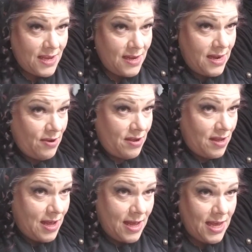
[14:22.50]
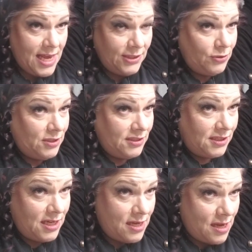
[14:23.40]
Now, as you can
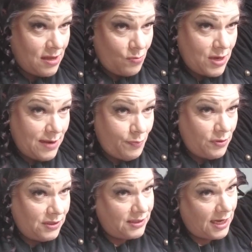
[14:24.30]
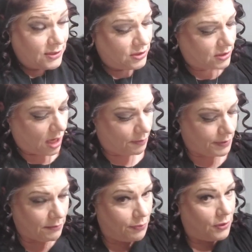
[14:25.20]
see, when I pull the sections up,
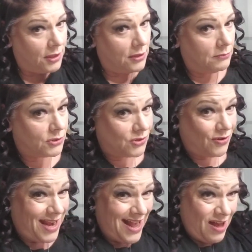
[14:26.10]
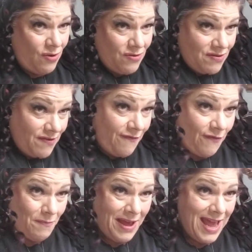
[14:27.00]
I'm pulling them straight out
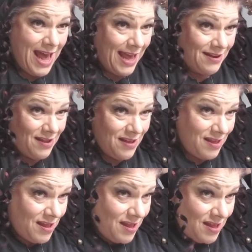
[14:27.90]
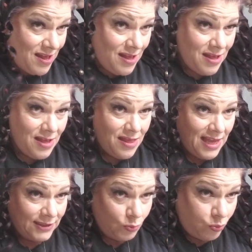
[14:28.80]
from my head.
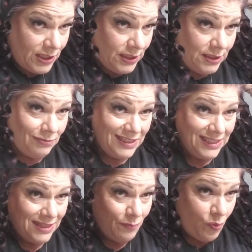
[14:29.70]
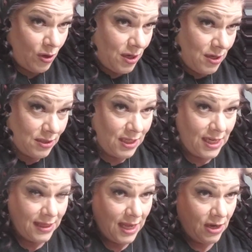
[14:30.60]
That's really, really important to
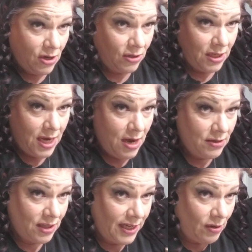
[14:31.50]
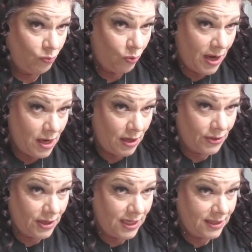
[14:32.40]
get that curling iron like right
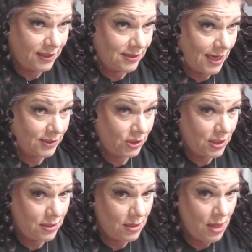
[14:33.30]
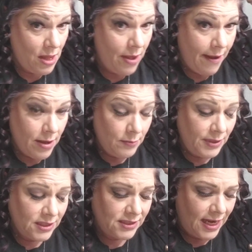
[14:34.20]
underneath that section,
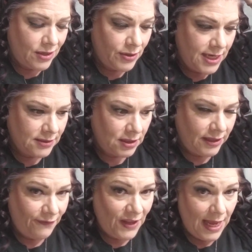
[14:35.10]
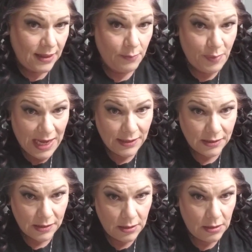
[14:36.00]
because that creates lift at the
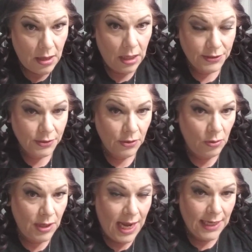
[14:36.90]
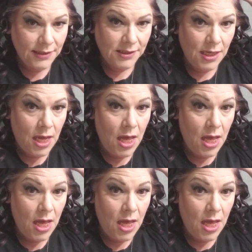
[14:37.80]
base, also known as